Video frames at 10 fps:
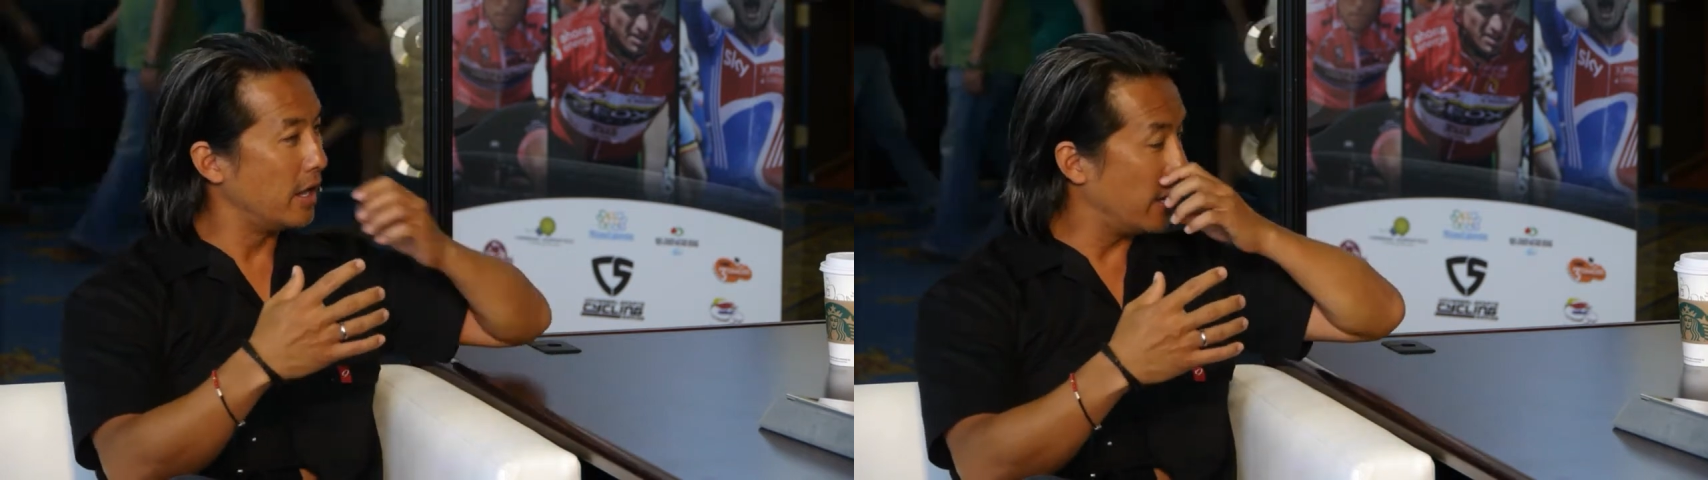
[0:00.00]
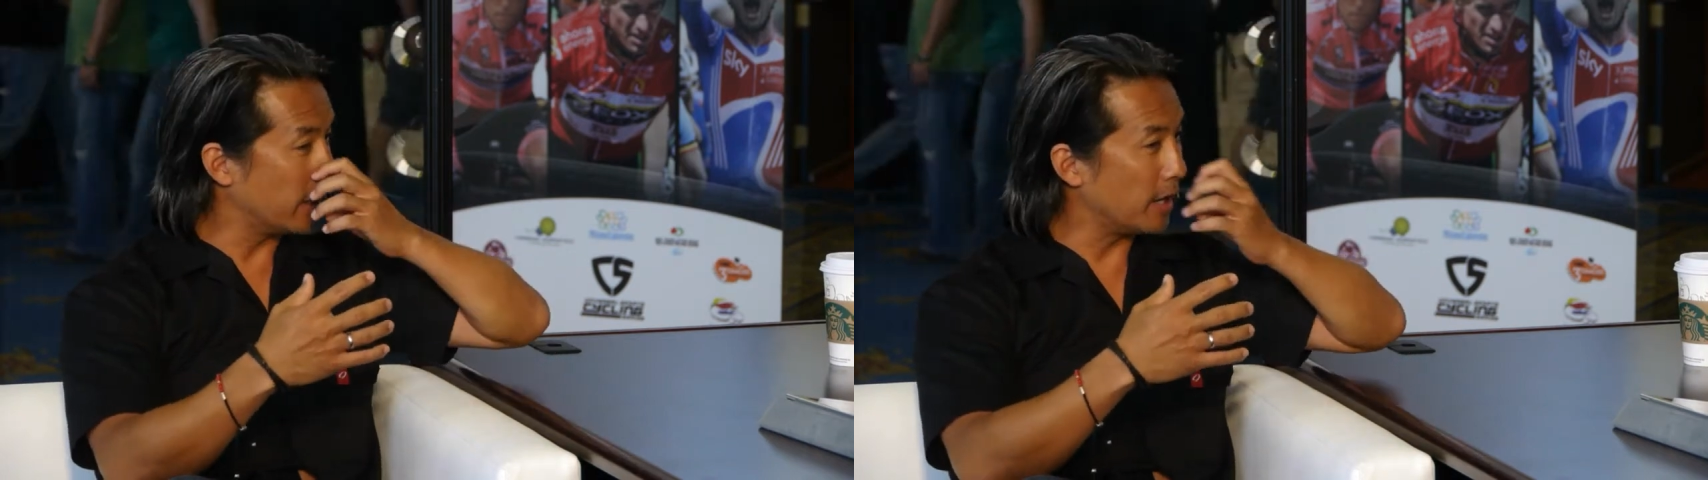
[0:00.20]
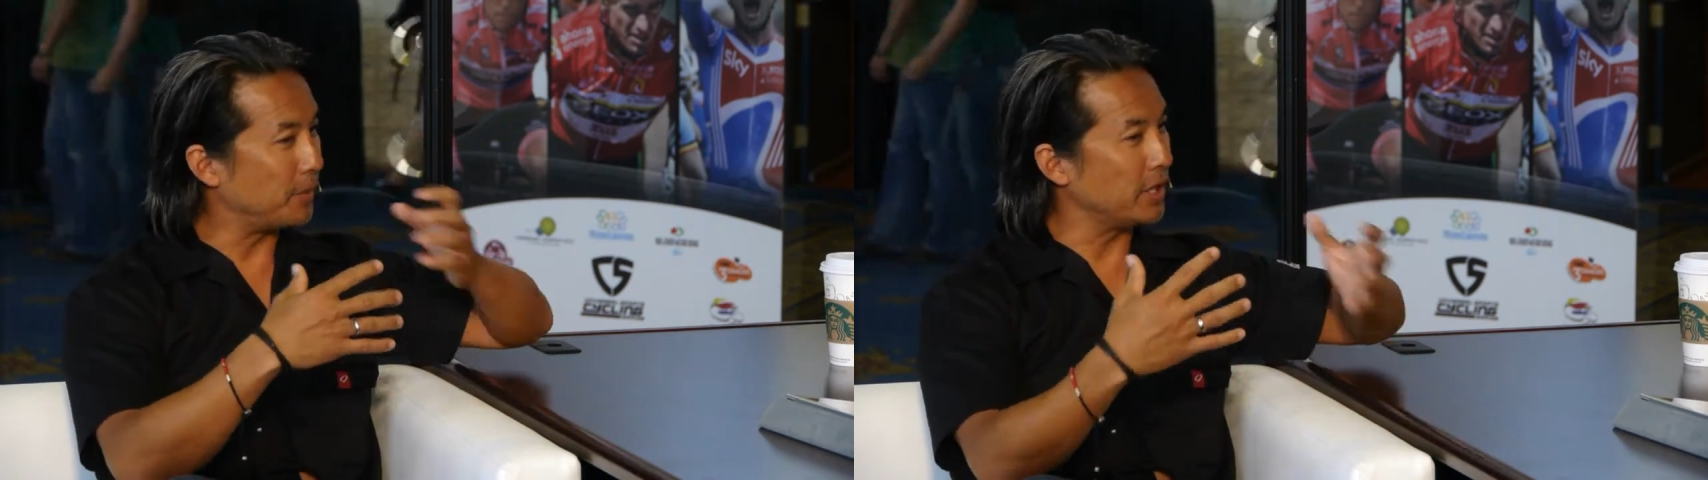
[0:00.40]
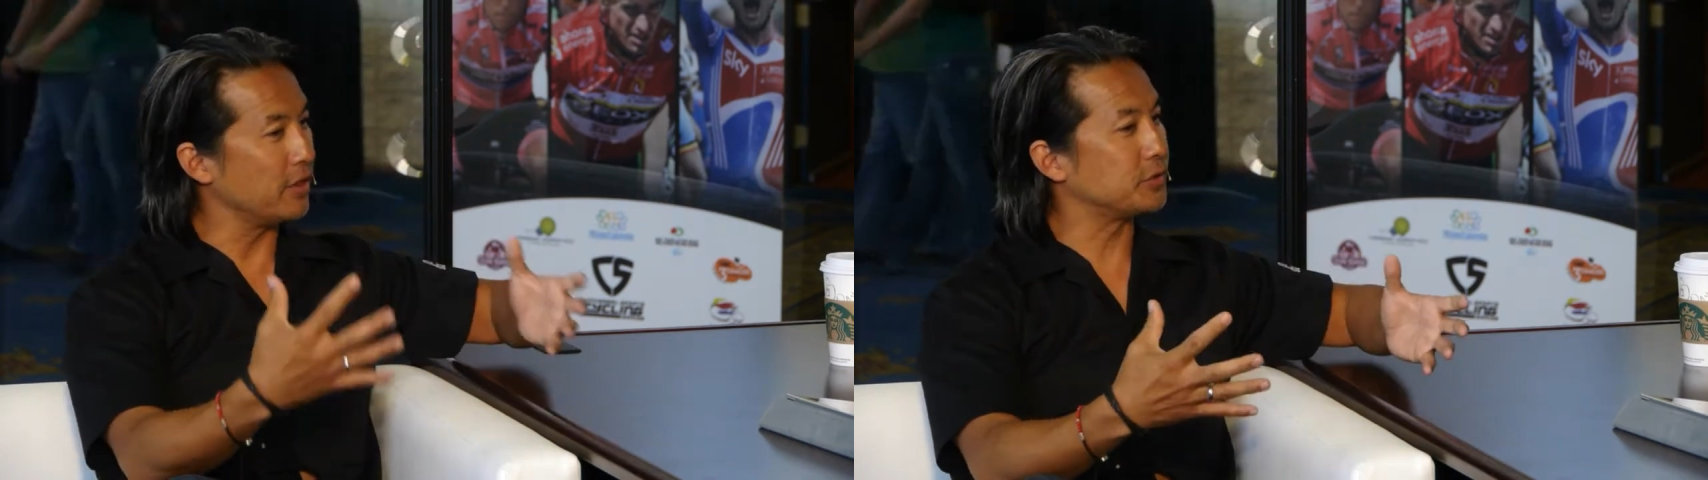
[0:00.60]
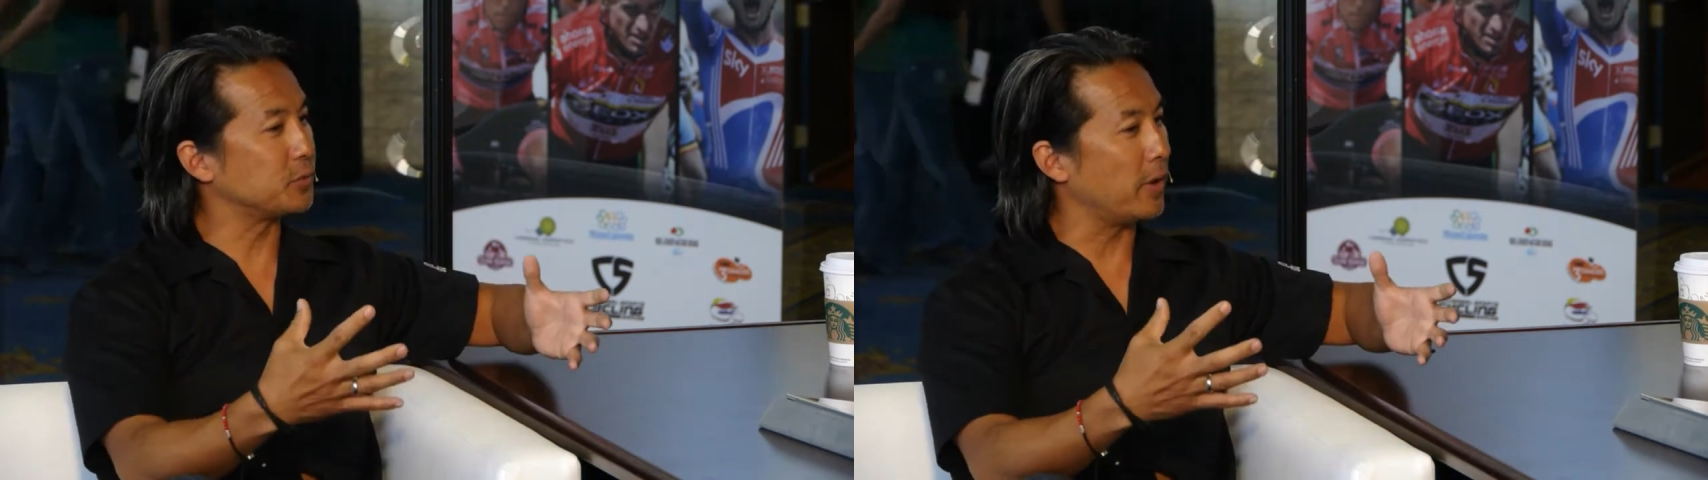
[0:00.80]
a company
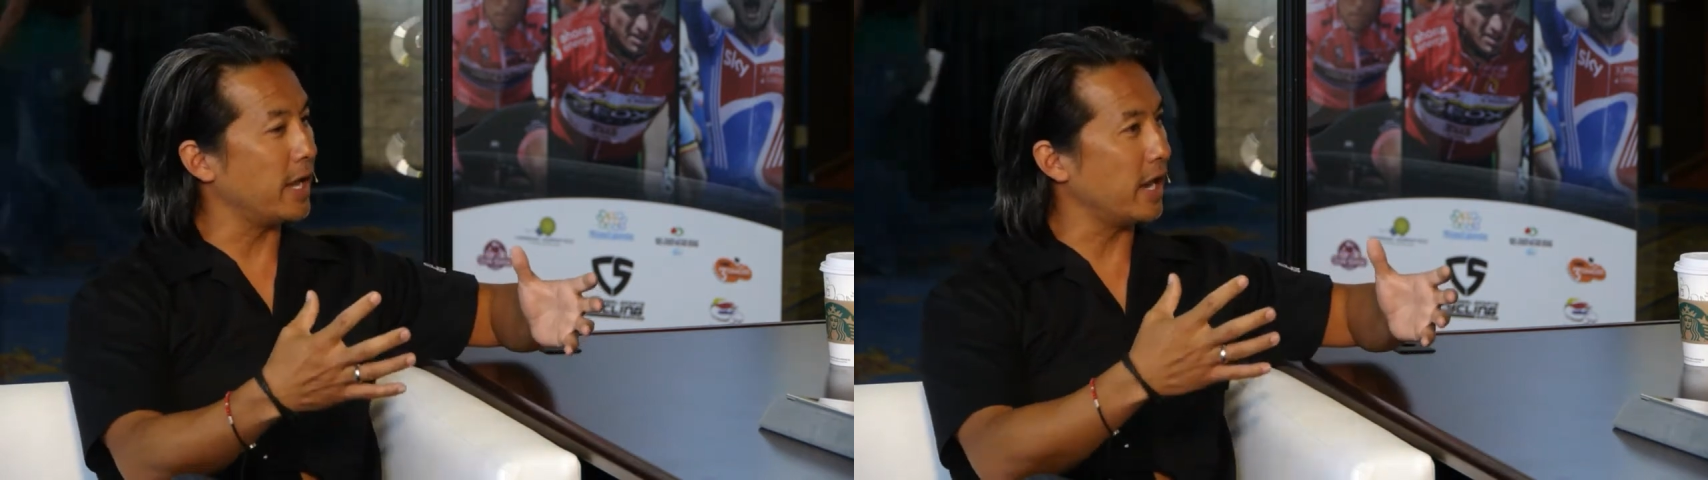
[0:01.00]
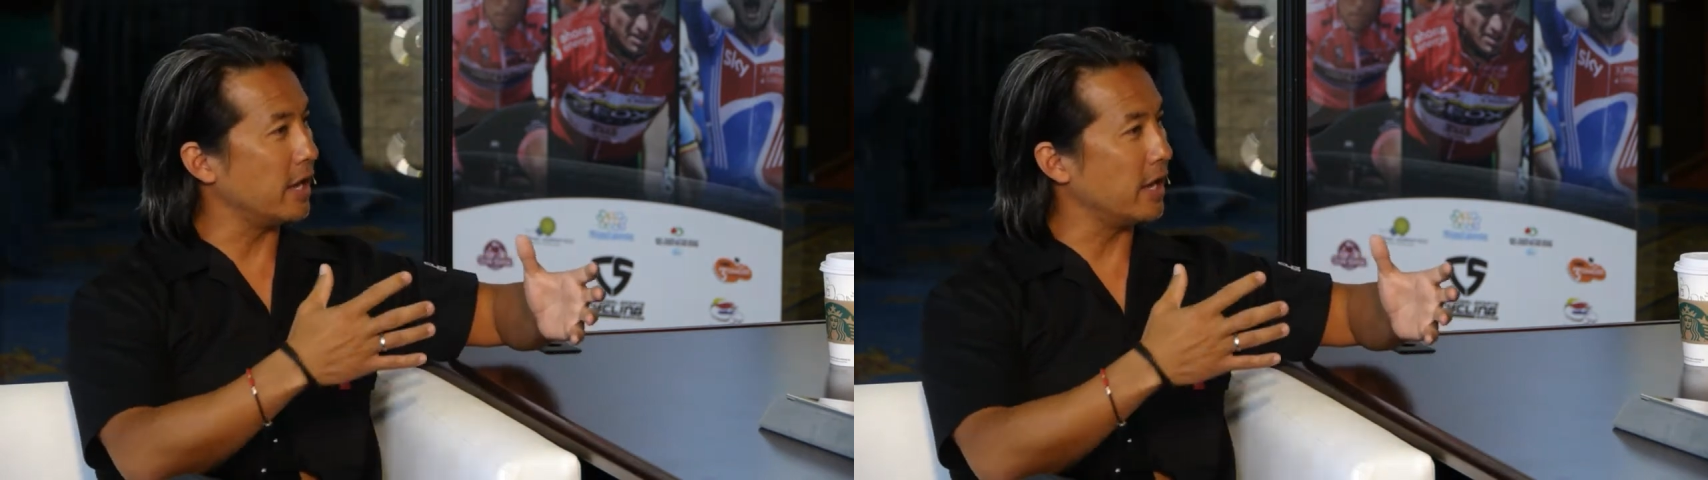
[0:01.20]
this way,